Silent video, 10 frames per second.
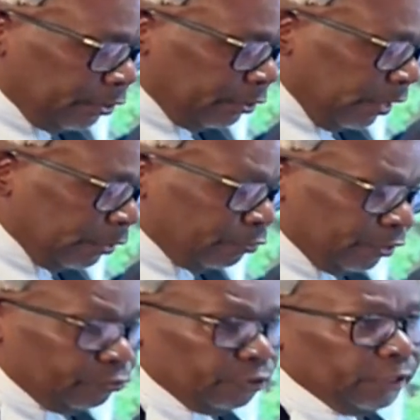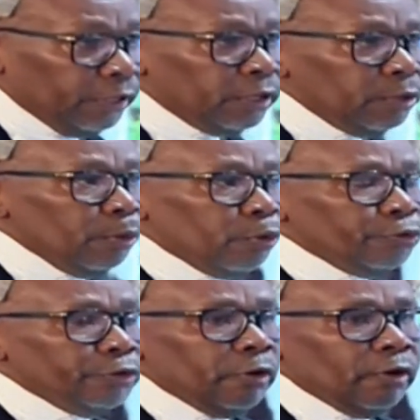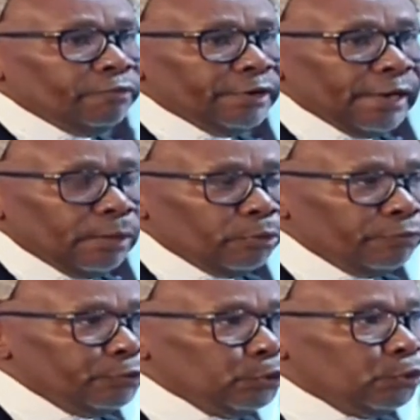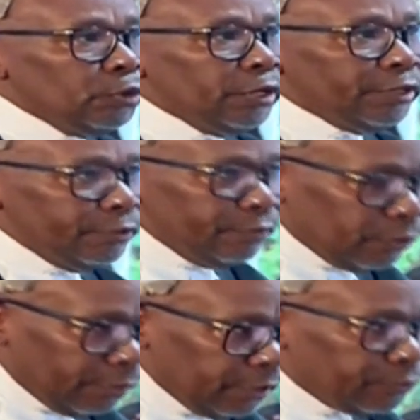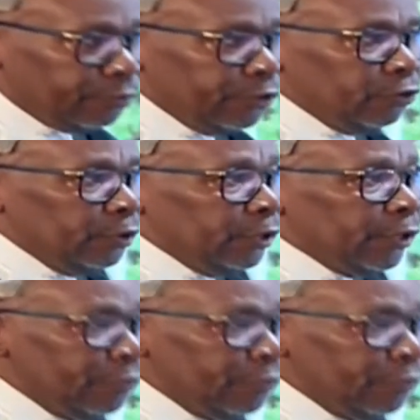that, that reasoning because in our very humble view, it is the correct reasoning.